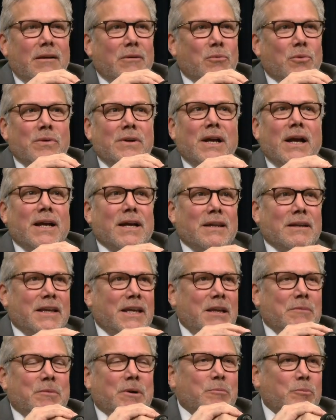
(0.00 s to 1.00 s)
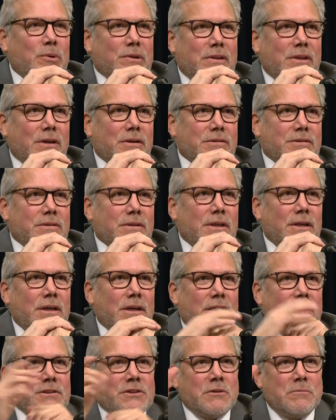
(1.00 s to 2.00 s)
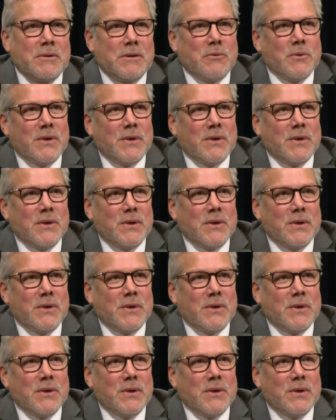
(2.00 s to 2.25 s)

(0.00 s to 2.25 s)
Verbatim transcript: We're not going to keep up with those. And so, to me,